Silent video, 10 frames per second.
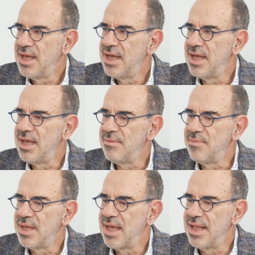
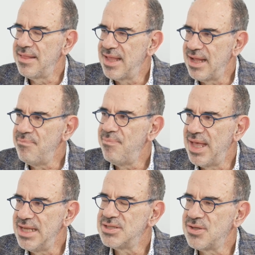Um, and then
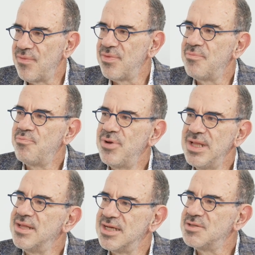based on the
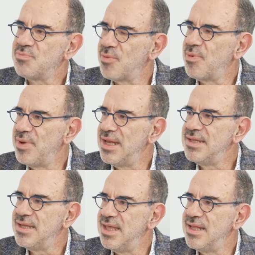pretest
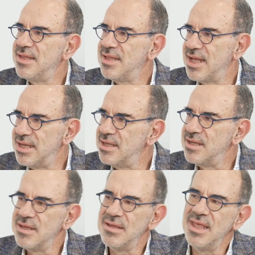probability,
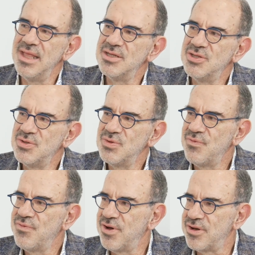then either to do
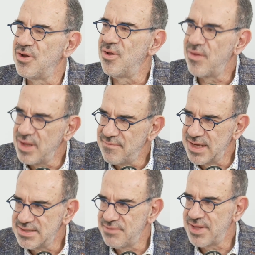further
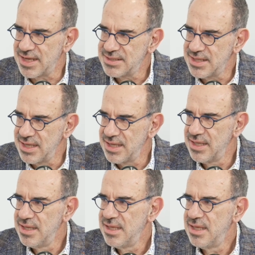non-invasive testing
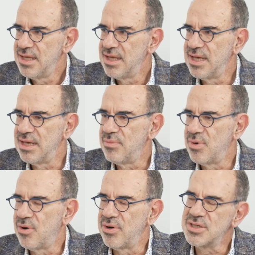mm-hmm, mm-hmm. Um,
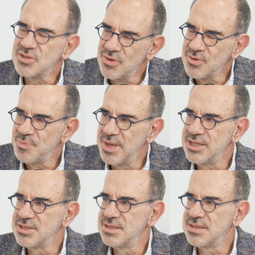or exclude
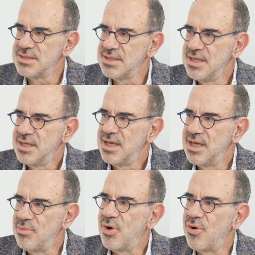patients
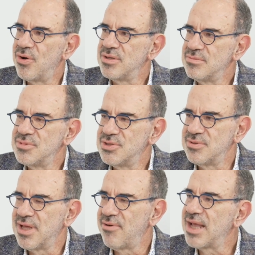um, or to
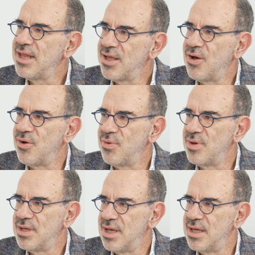directly
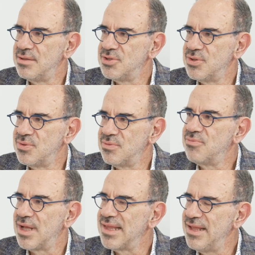go uh, to,
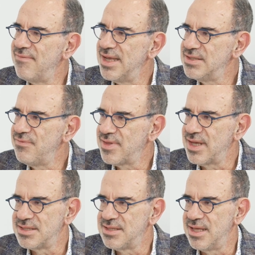well, invasive
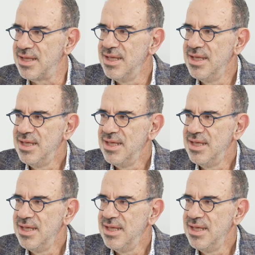testing.